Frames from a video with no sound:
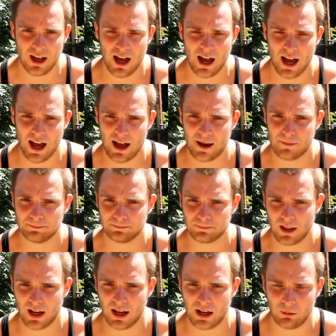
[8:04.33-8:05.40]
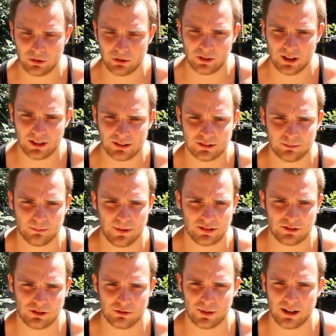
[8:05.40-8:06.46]
I want you guys to
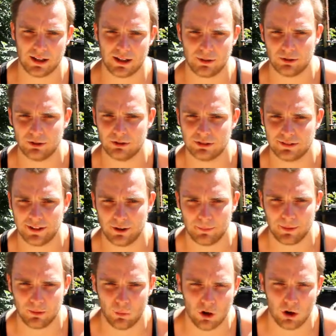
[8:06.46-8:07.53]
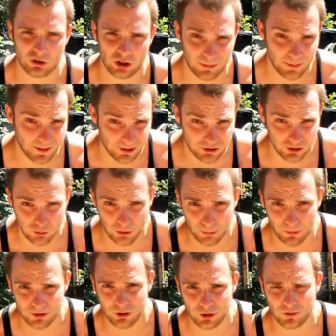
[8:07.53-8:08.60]
message me, and I want you to tell me what topics you want me
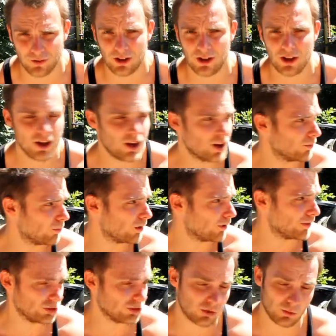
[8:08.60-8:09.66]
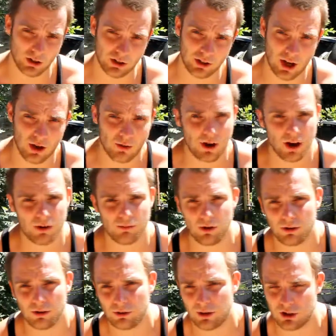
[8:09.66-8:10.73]
to cover, what things you want to know, and what
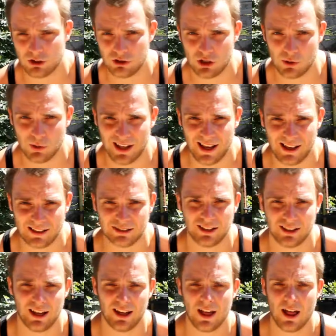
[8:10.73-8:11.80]
questions you want asked. Okay.